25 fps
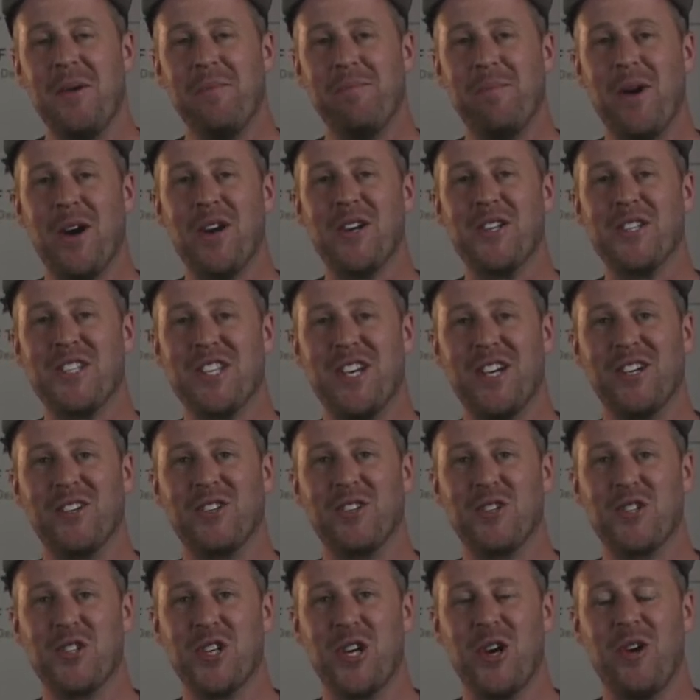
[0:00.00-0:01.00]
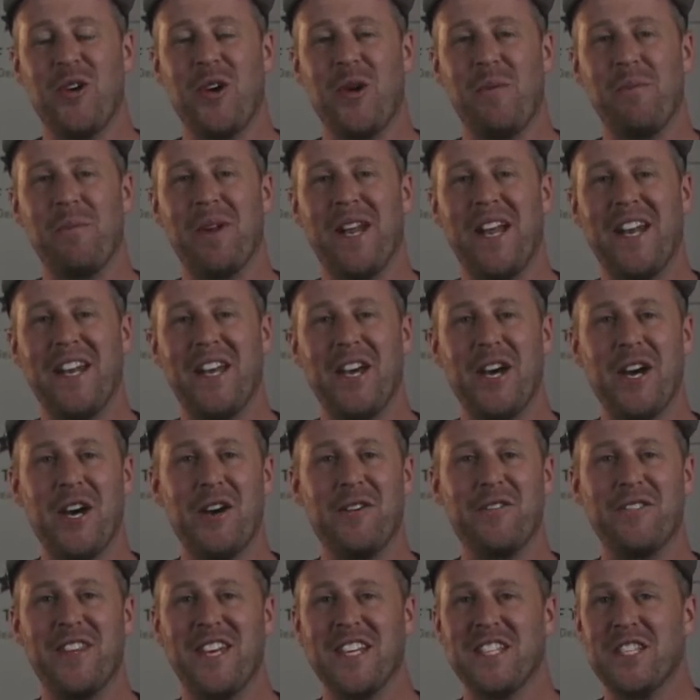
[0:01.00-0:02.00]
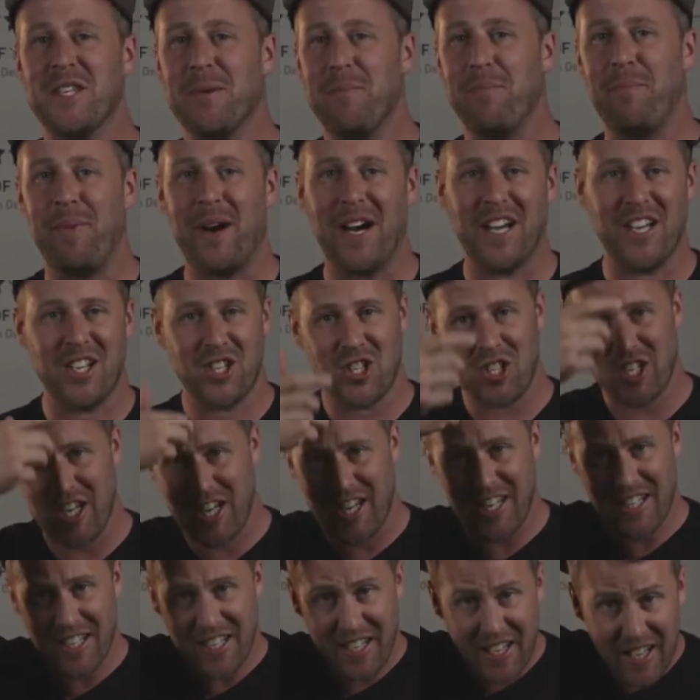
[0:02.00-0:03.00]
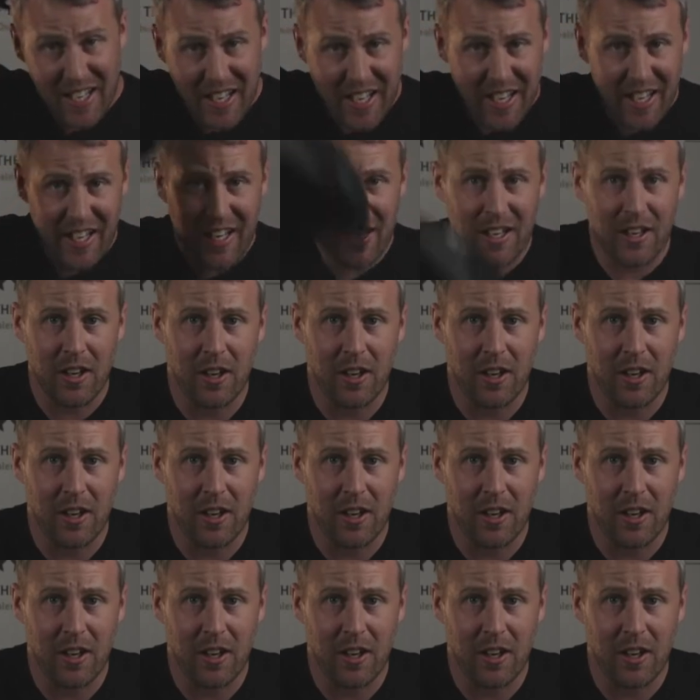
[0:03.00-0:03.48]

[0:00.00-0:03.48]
motorcycle show on planet Earth. That's the Bike Shed in